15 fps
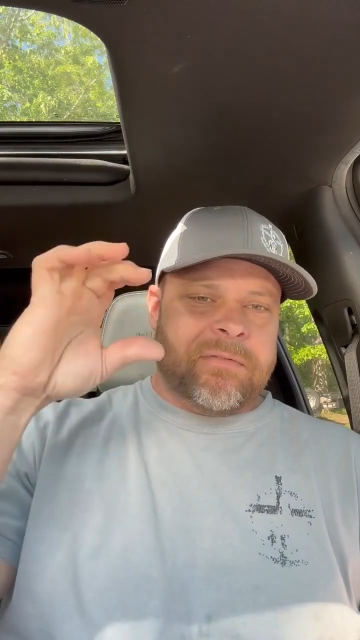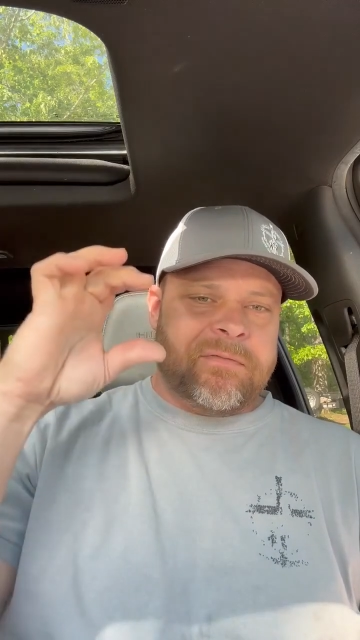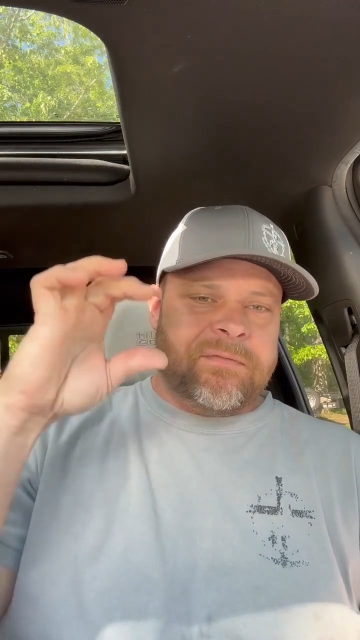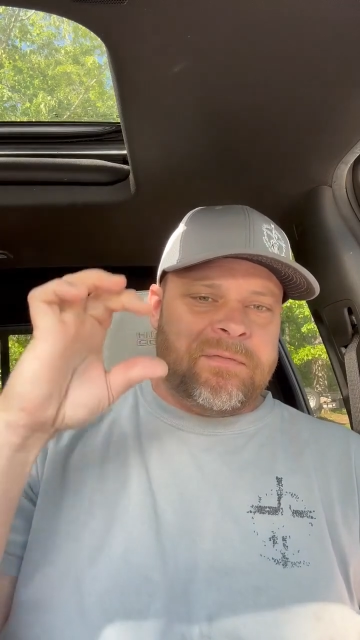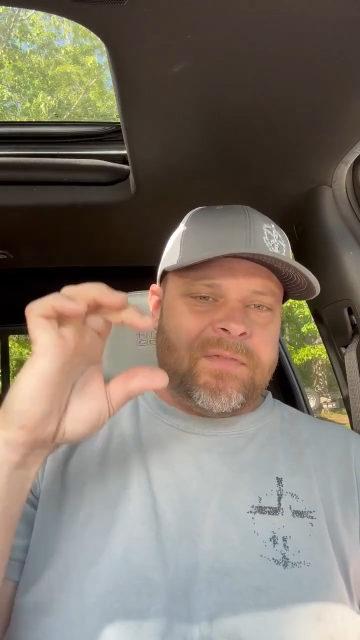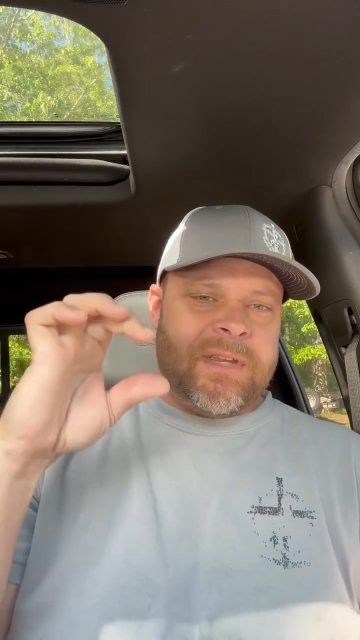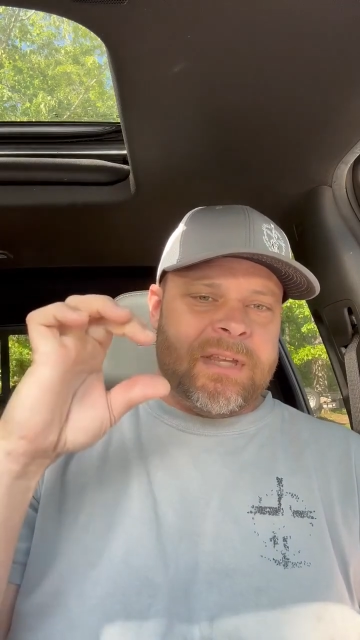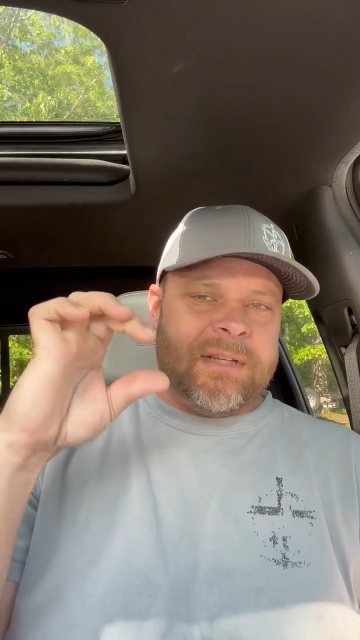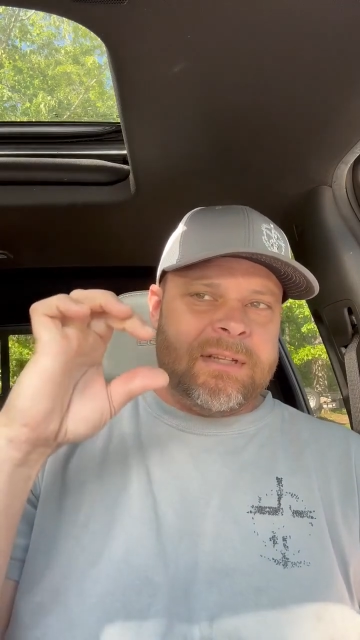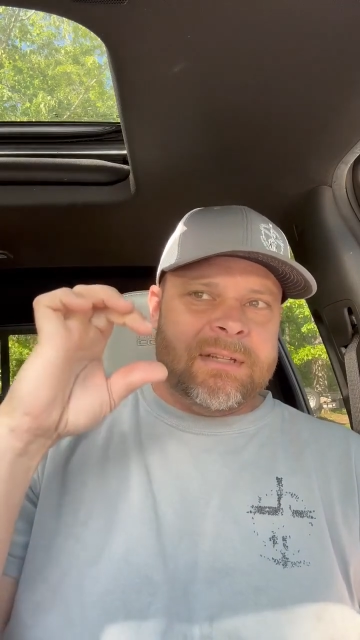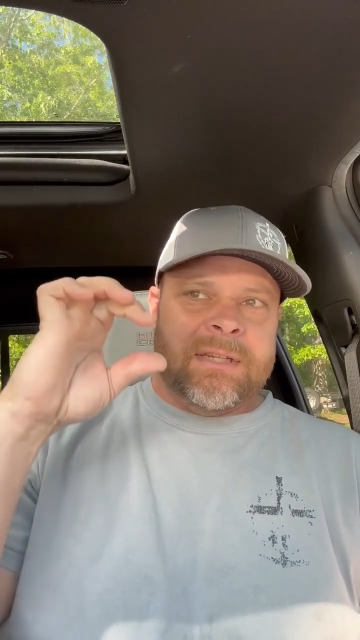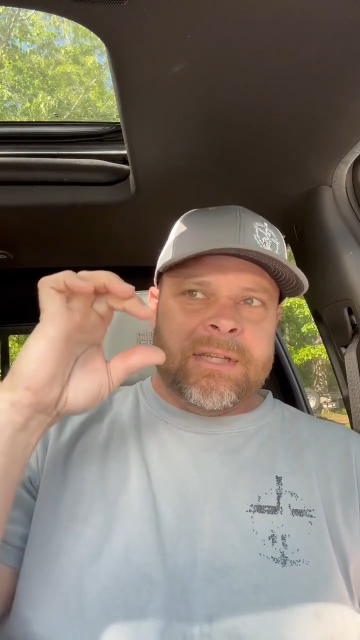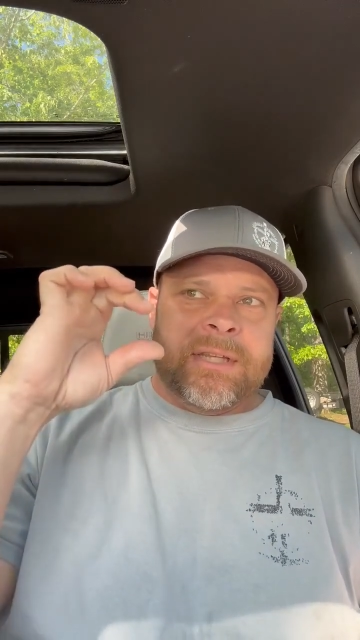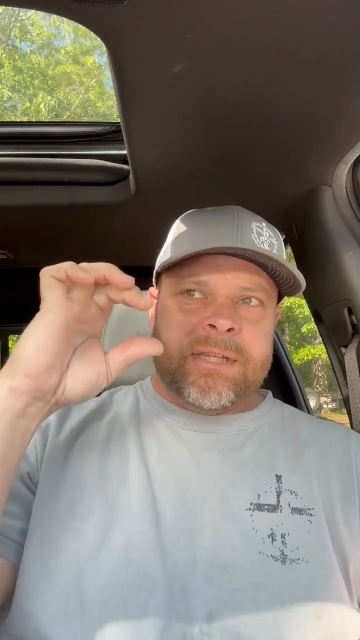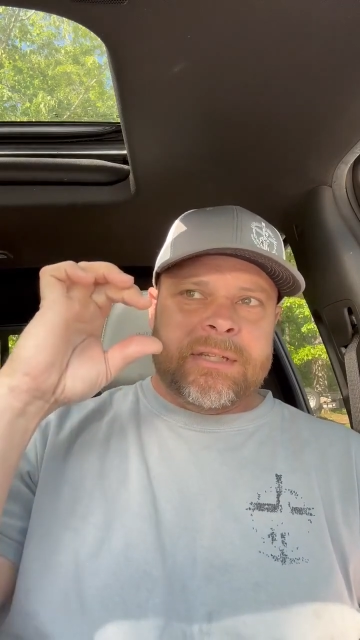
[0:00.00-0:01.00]
fit
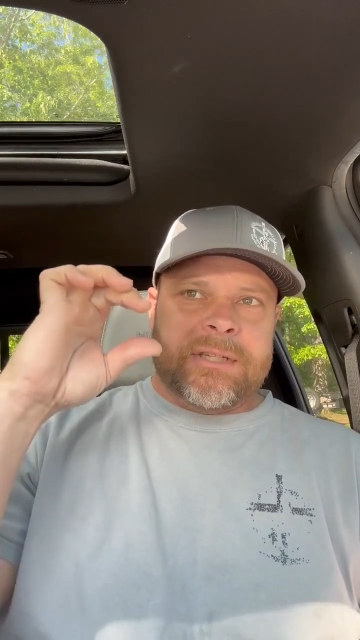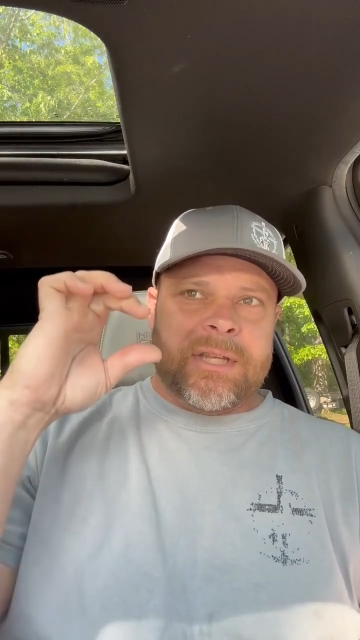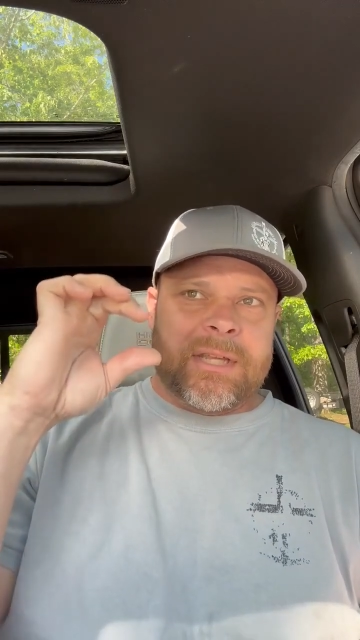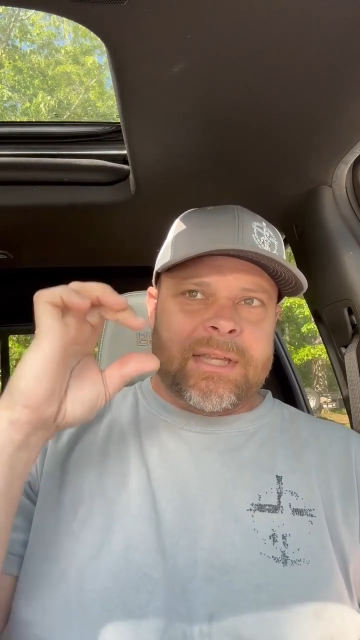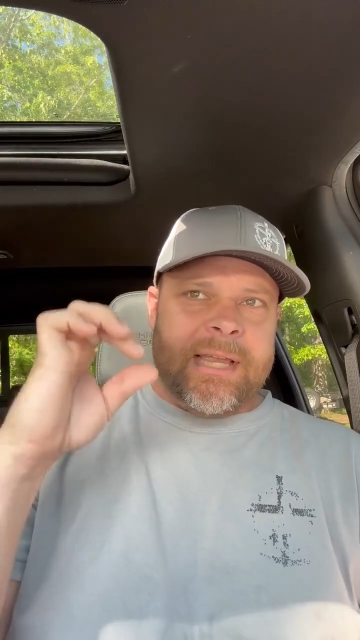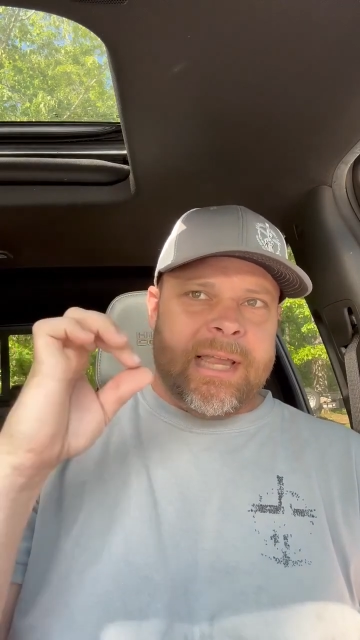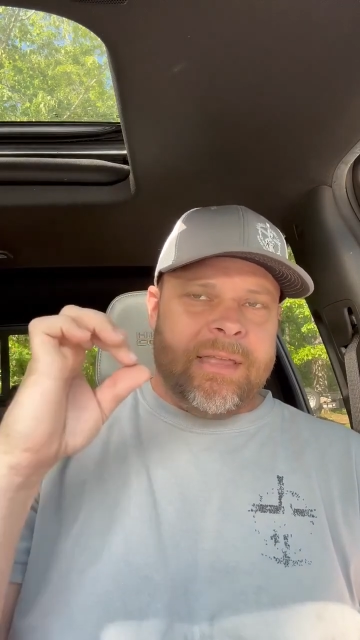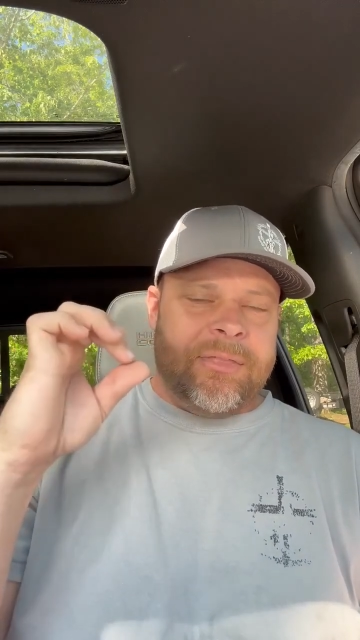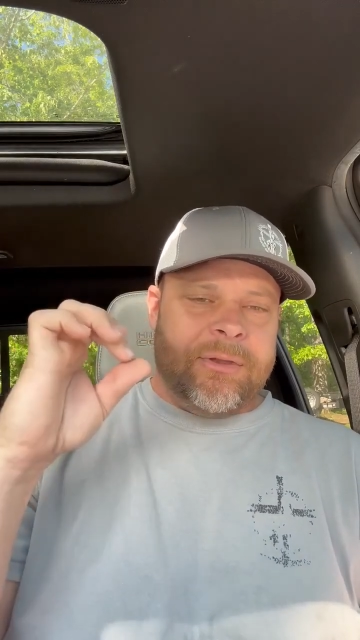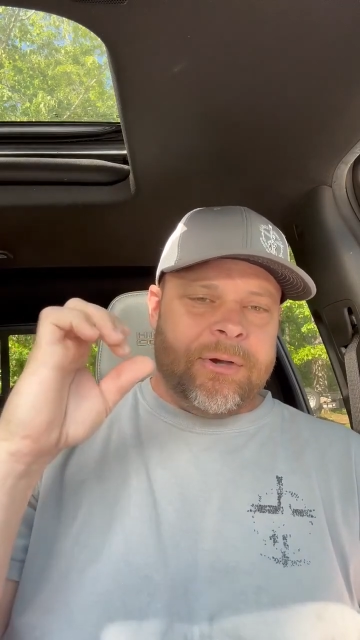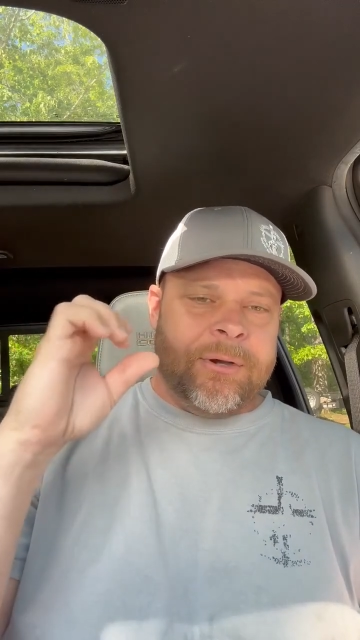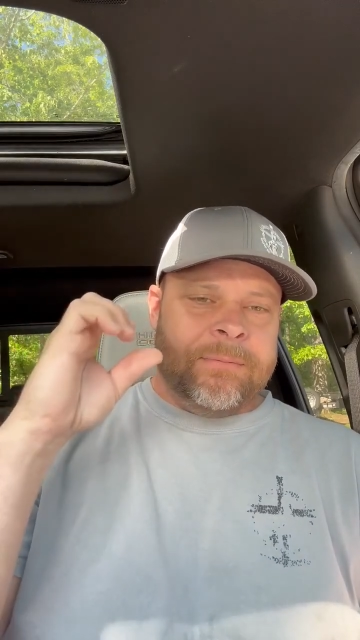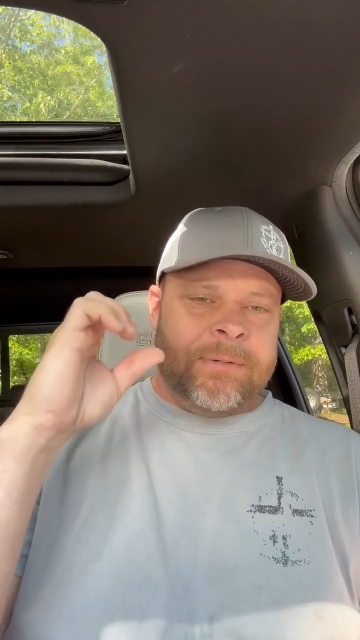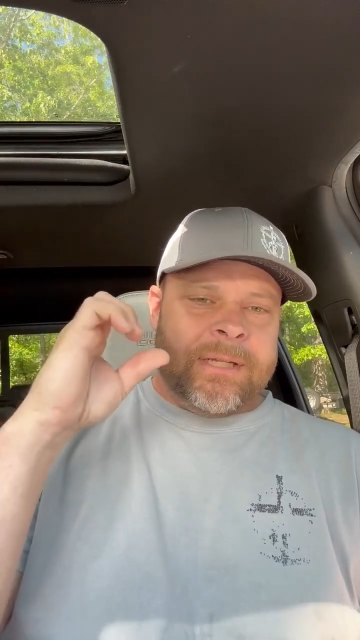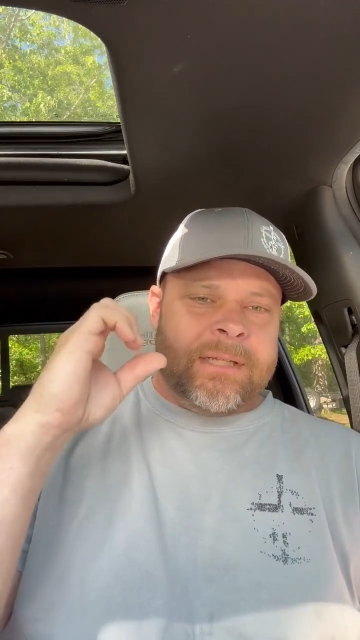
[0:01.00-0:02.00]

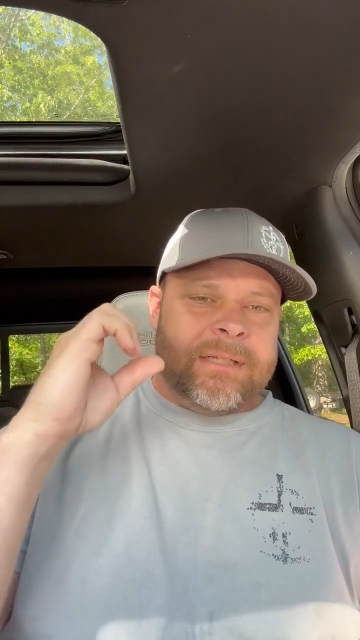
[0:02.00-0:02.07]
together.